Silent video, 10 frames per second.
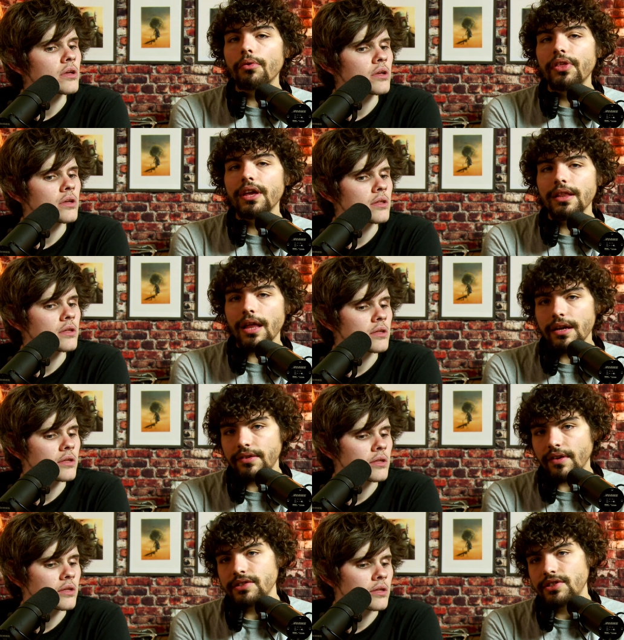Speaker 1: think a lot
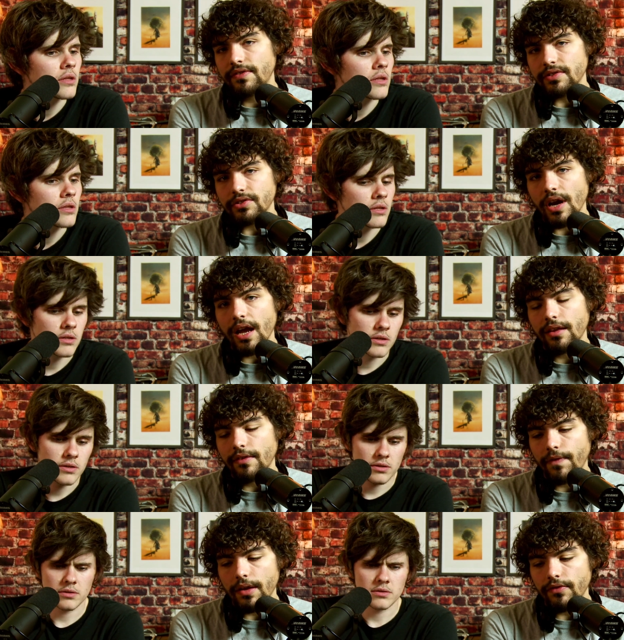of Dungeons and
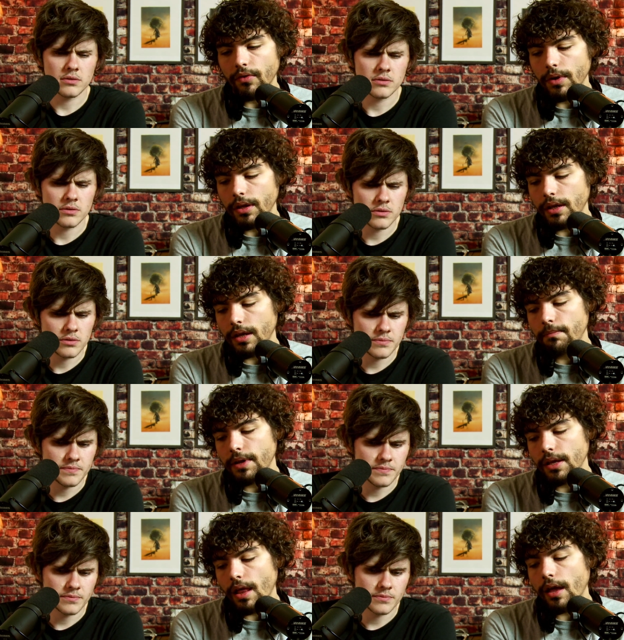Dragons fans are really going to
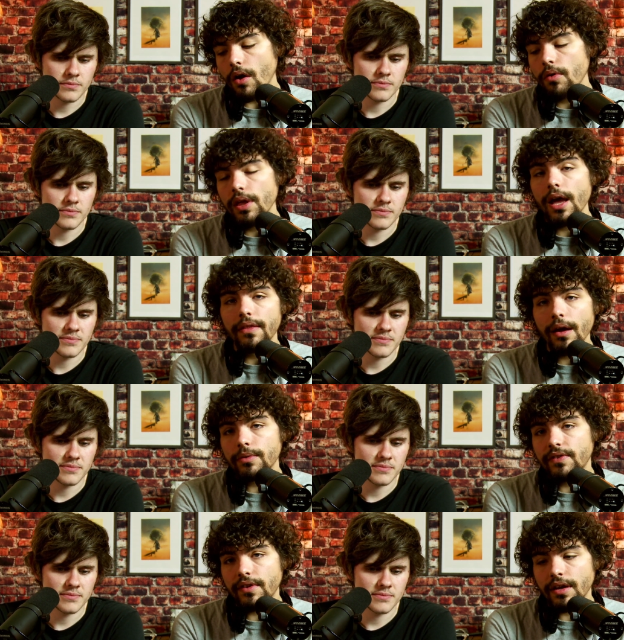be like, oh yeah, that
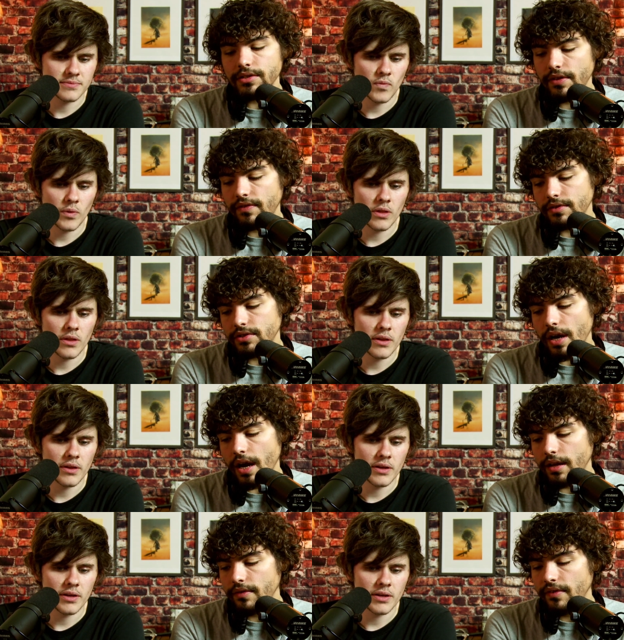was Dungeons and
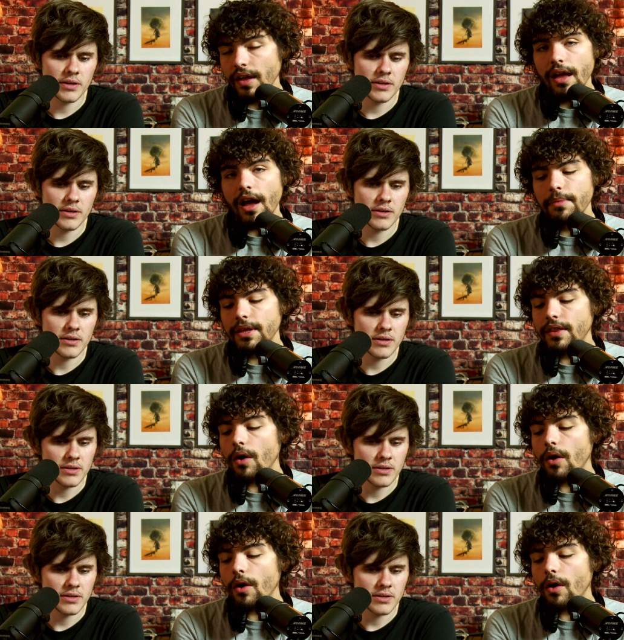Dragons. I mean, the